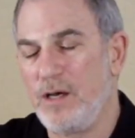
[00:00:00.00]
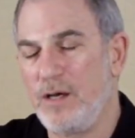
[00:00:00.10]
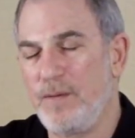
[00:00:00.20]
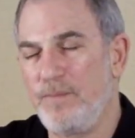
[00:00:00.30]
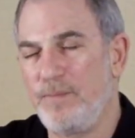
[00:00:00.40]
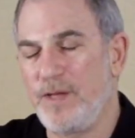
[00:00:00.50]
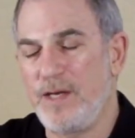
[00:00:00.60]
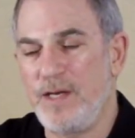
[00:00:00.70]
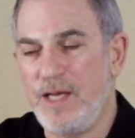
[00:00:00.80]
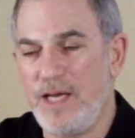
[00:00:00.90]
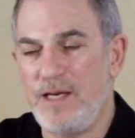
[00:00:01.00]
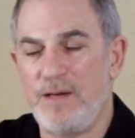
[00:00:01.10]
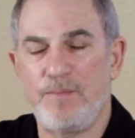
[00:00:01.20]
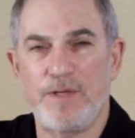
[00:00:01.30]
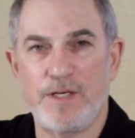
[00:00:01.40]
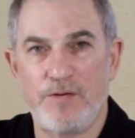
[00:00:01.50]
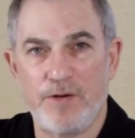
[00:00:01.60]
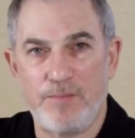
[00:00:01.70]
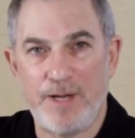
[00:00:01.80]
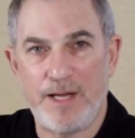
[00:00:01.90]
um, in heat and
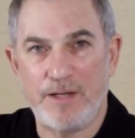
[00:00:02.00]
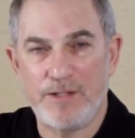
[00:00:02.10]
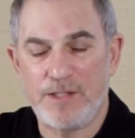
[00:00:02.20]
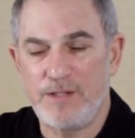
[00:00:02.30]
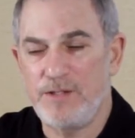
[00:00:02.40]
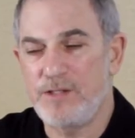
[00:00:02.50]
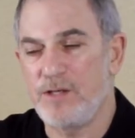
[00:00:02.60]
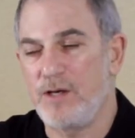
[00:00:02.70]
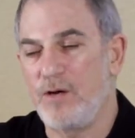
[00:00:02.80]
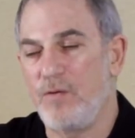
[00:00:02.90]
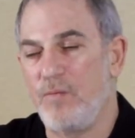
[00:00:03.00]
material balances, uh,